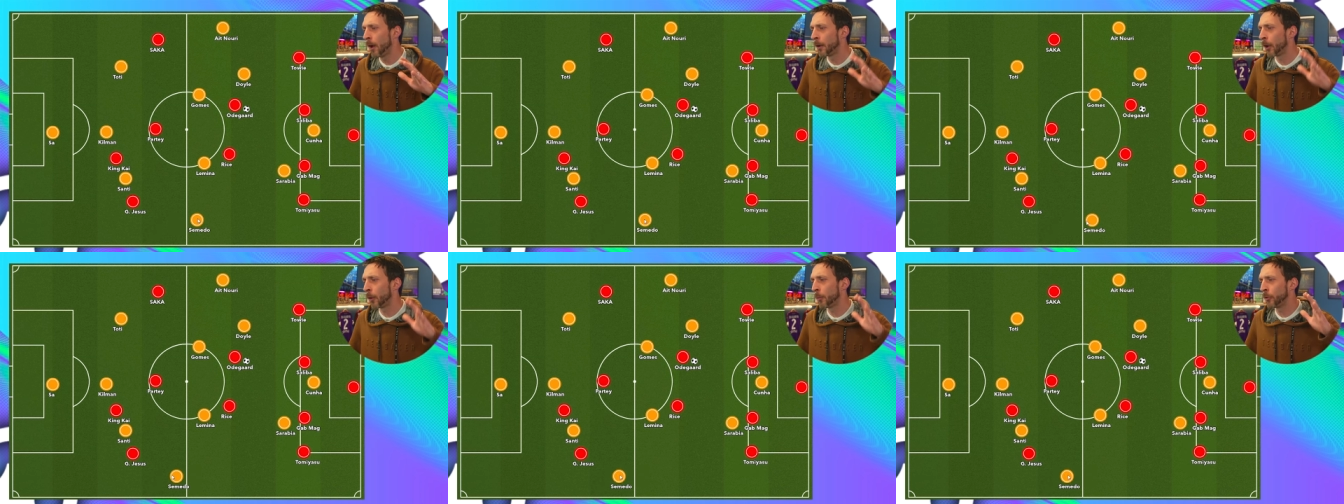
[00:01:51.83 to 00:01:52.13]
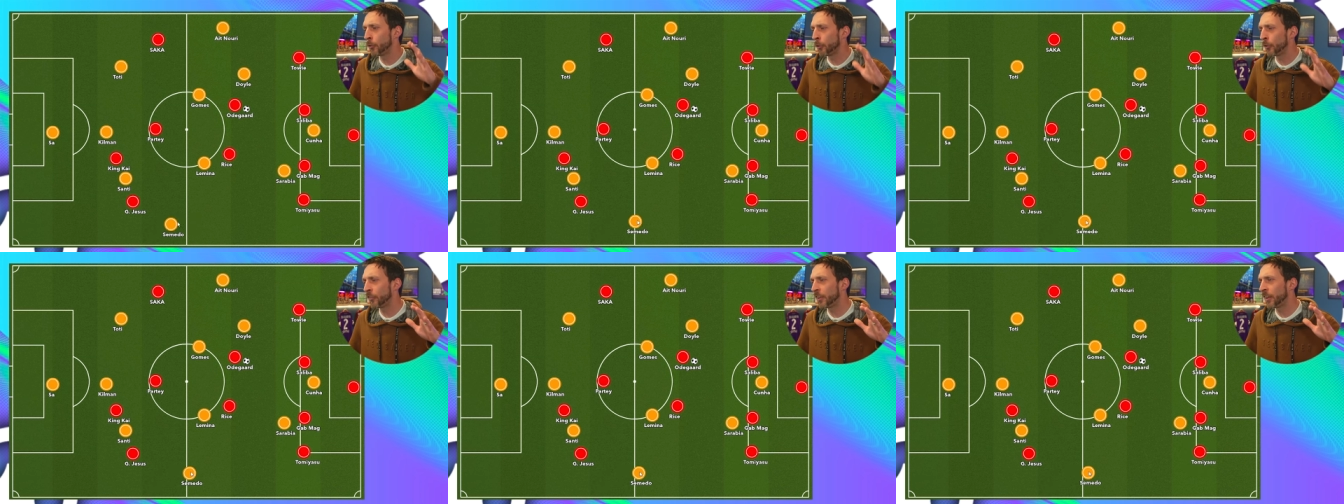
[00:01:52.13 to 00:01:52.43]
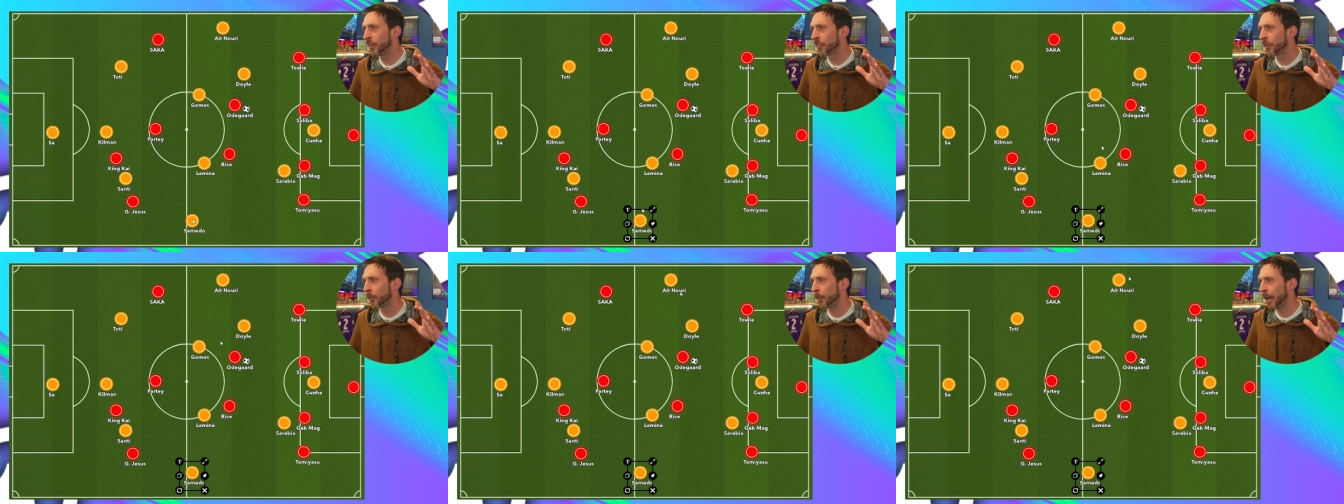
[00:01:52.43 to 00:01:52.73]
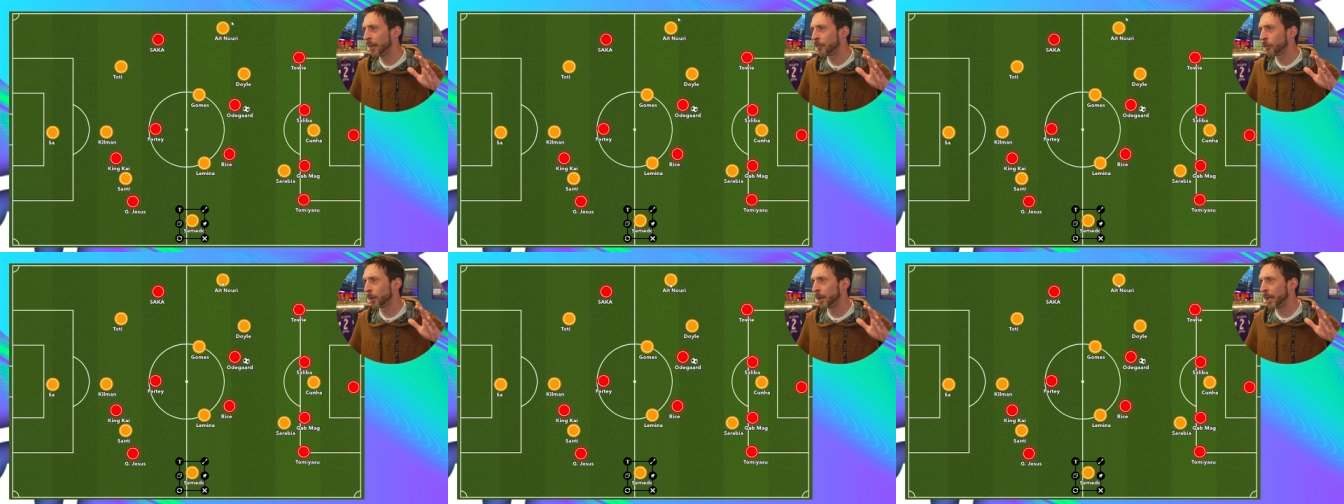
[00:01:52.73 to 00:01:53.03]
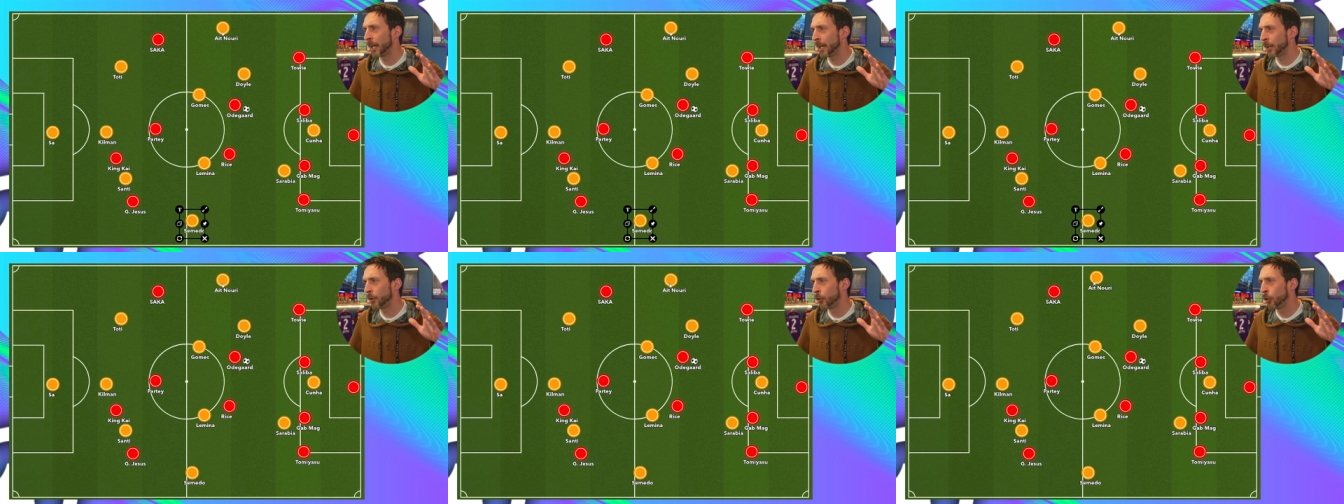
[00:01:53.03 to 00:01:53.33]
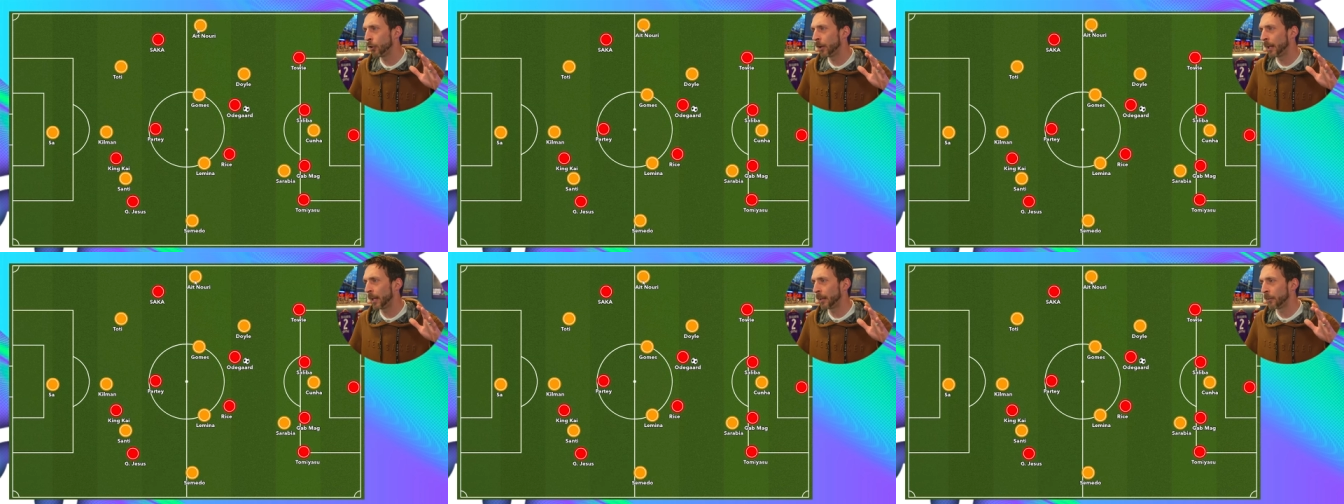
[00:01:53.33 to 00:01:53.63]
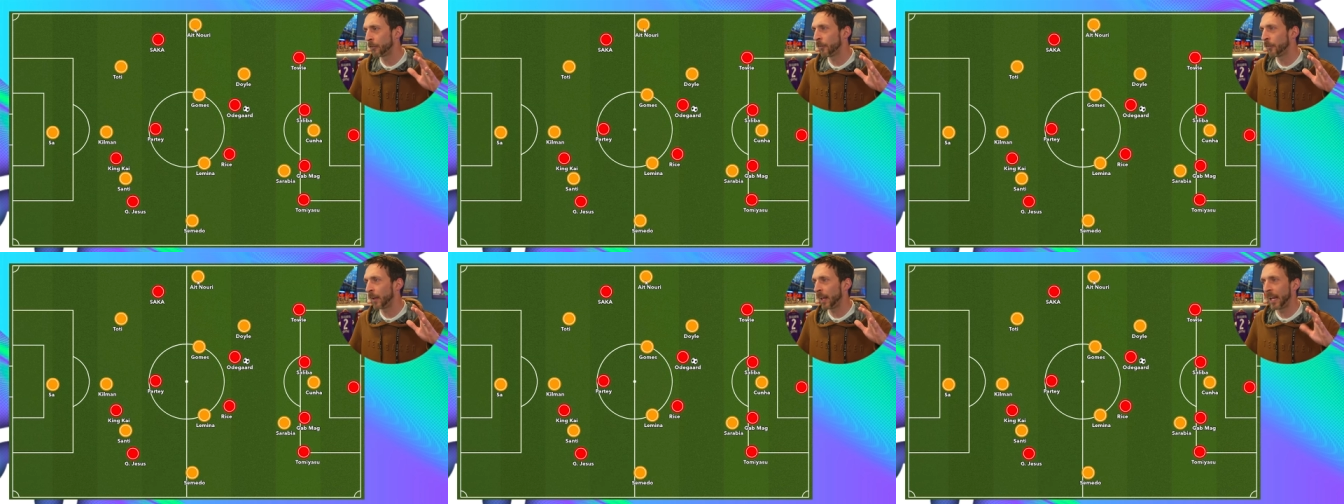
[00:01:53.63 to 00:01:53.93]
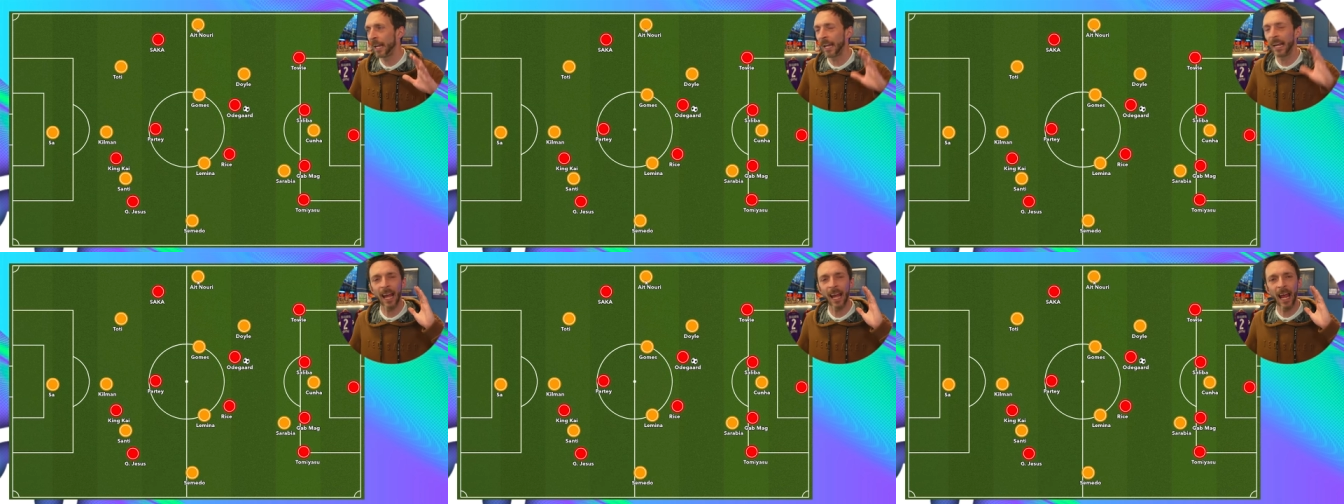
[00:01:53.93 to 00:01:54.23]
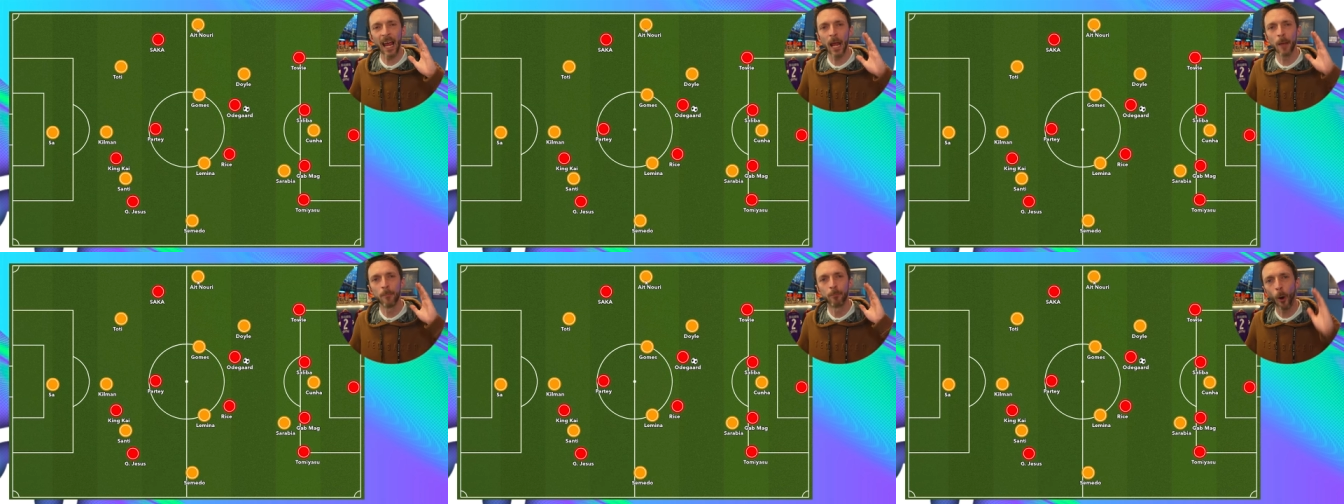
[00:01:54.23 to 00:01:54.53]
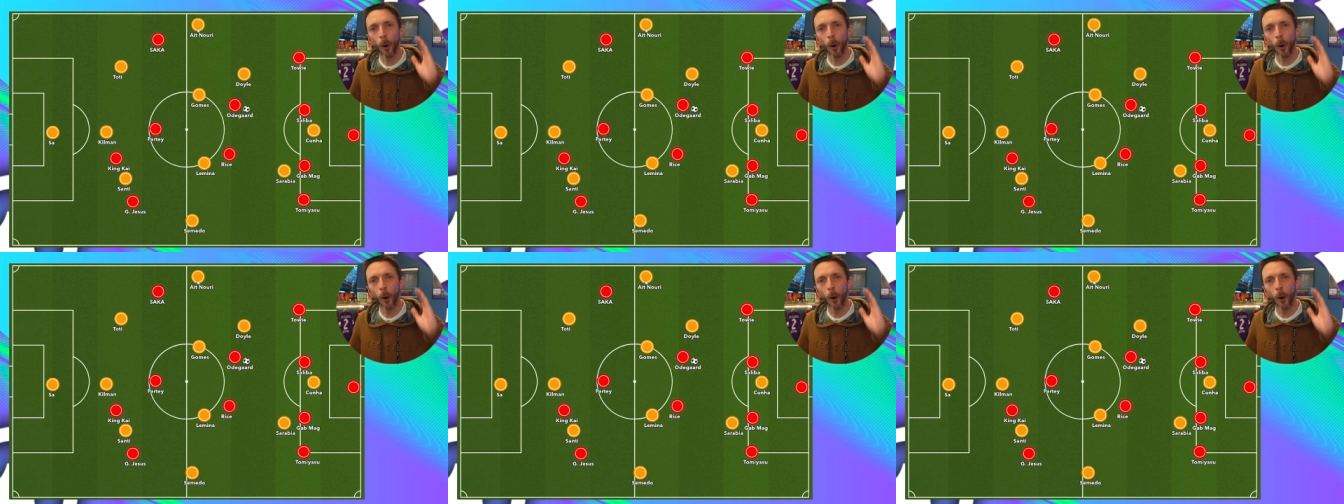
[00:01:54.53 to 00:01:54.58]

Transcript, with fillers: Now, we do see Semedo and Ait Nuri is very uh,